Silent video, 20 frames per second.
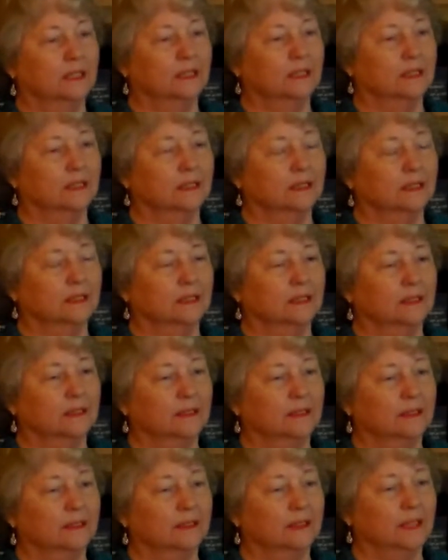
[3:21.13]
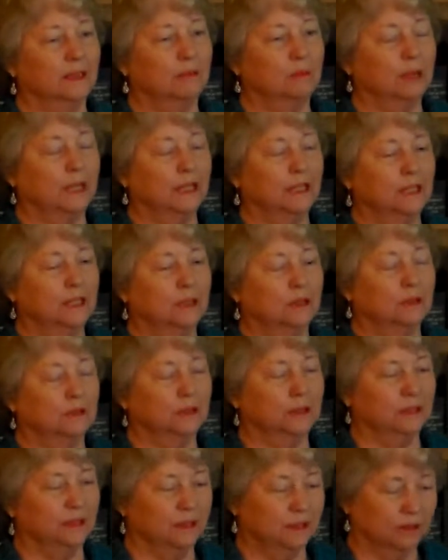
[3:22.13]
I'm blanking
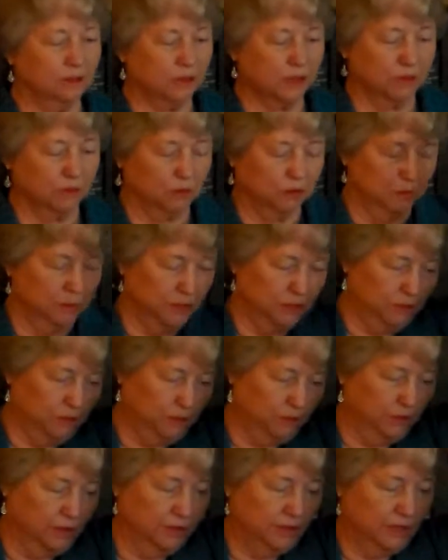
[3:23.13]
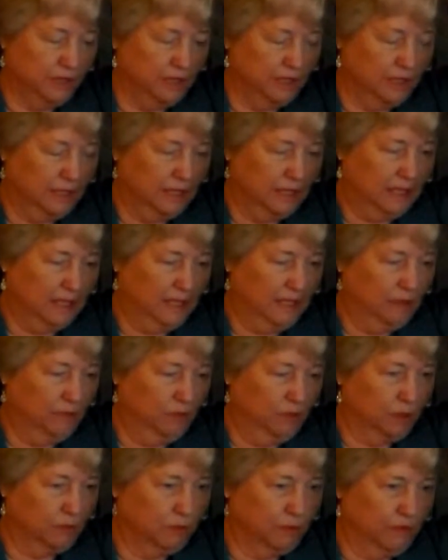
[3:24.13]
on. There was a woman who
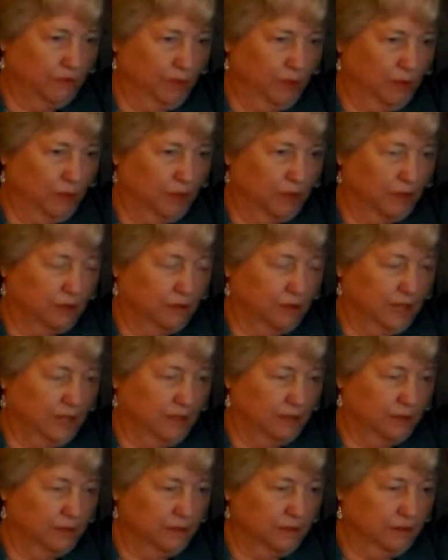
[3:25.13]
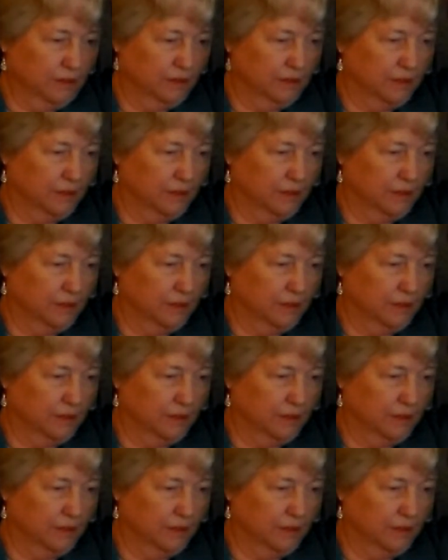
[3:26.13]
worked with Maura Crater.